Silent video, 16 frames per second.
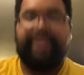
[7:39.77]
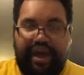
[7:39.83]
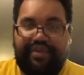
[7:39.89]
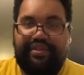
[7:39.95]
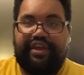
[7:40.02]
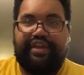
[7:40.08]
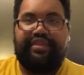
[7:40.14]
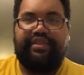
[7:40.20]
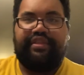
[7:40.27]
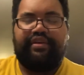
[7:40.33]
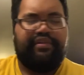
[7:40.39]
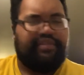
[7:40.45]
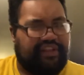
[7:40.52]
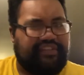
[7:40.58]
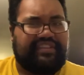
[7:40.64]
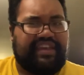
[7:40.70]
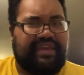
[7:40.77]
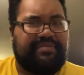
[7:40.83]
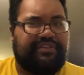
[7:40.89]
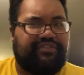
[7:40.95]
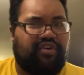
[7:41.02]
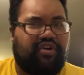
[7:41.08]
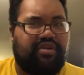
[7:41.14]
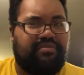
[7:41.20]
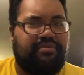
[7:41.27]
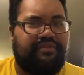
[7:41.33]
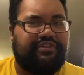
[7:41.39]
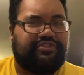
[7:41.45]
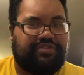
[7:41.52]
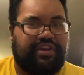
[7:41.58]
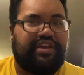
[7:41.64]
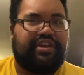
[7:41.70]
then, let's keep this horror movie
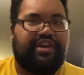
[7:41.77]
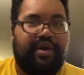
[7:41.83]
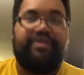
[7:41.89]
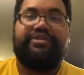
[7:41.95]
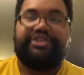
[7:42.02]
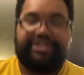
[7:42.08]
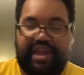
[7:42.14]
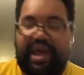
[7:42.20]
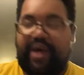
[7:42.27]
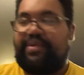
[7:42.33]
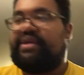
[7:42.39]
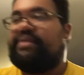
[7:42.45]
train going, shall we?